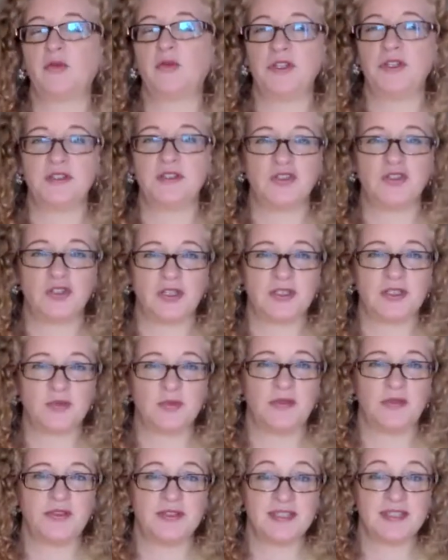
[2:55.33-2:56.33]
which is just
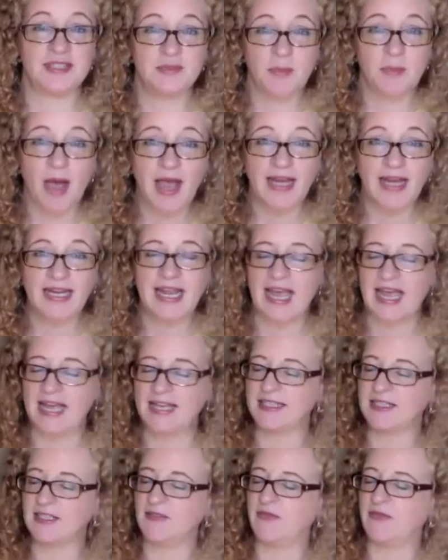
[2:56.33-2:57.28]
what the spine has.